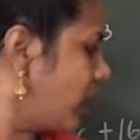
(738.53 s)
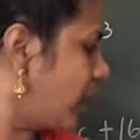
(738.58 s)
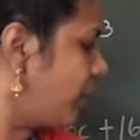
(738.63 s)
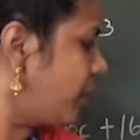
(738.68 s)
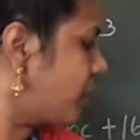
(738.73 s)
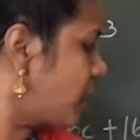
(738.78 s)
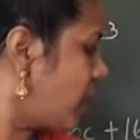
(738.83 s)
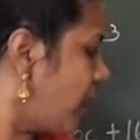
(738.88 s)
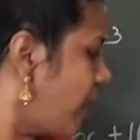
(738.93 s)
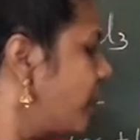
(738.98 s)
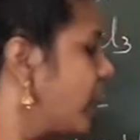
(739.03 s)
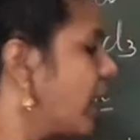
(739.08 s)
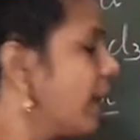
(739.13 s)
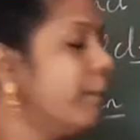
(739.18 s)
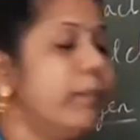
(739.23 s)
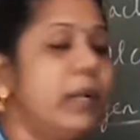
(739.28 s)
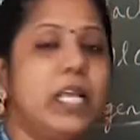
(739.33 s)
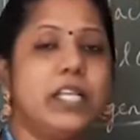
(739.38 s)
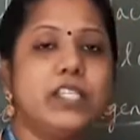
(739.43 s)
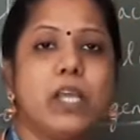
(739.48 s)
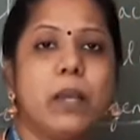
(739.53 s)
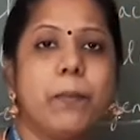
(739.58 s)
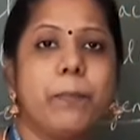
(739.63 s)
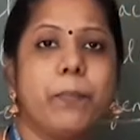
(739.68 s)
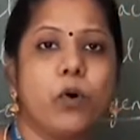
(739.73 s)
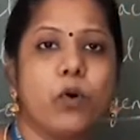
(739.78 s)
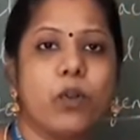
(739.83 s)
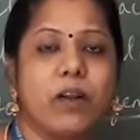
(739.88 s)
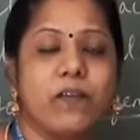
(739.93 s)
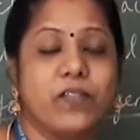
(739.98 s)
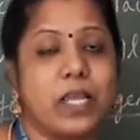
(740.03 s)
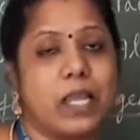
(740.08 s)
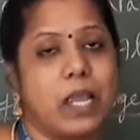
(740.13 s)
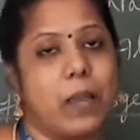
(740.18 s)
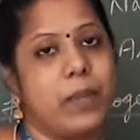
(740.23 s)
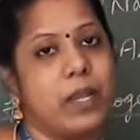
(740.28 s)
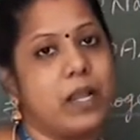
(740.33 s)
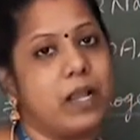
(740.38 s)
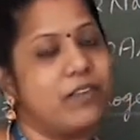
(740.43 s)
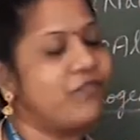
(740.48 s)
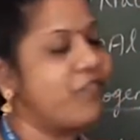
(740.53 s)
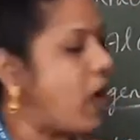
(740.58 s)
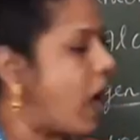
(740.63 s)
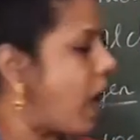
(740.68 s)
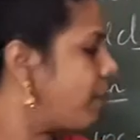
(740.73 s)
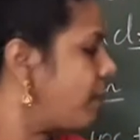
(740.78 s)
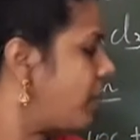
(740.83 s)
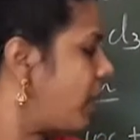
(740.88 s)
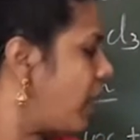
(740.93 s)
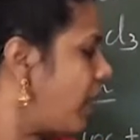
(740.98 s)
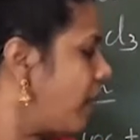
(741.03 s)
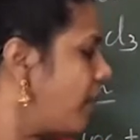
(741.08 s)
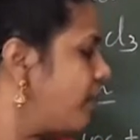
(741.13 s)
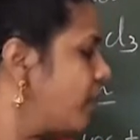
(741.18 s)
that is a bleaching powder of the chemical formula